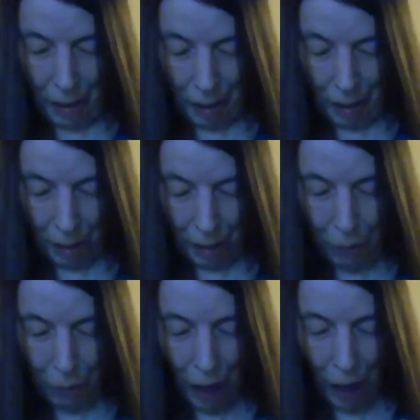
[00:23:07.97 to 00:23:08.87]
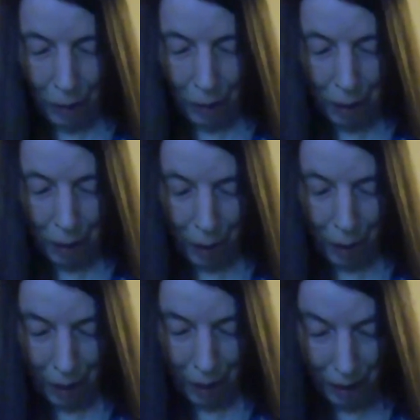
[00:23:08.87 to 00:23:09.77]
Oh, well, it's fascinating to hear
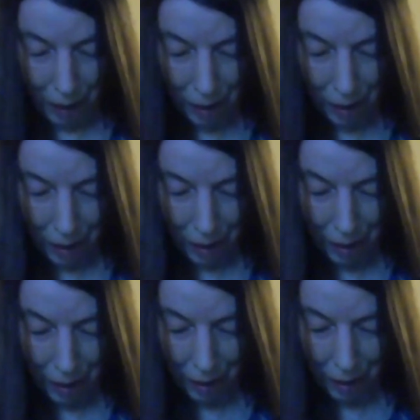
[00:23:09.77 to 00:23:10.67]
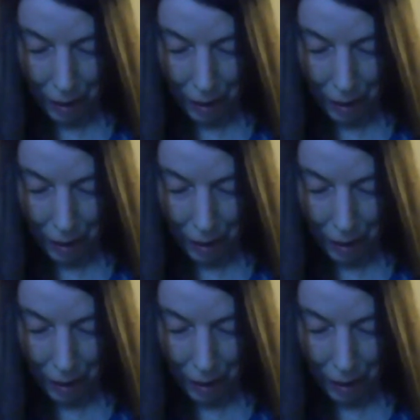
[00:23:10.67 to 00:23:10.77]
these little